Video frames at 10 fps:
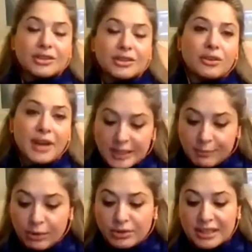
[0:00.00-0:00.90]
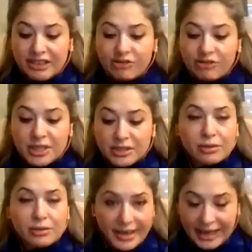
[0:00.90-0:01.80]
exports, the government is also,
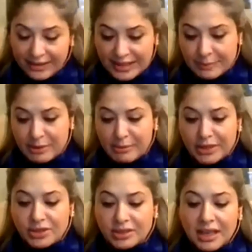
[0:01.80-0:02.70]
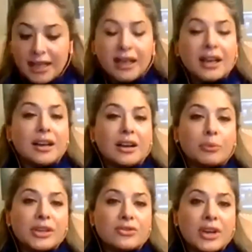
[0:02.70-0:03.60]
again, this has been mentioned, we're
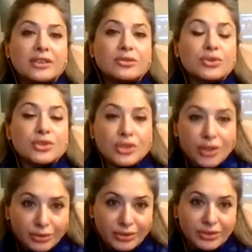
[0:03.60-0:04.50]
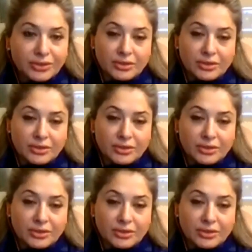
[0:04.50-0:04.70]
trying to reduce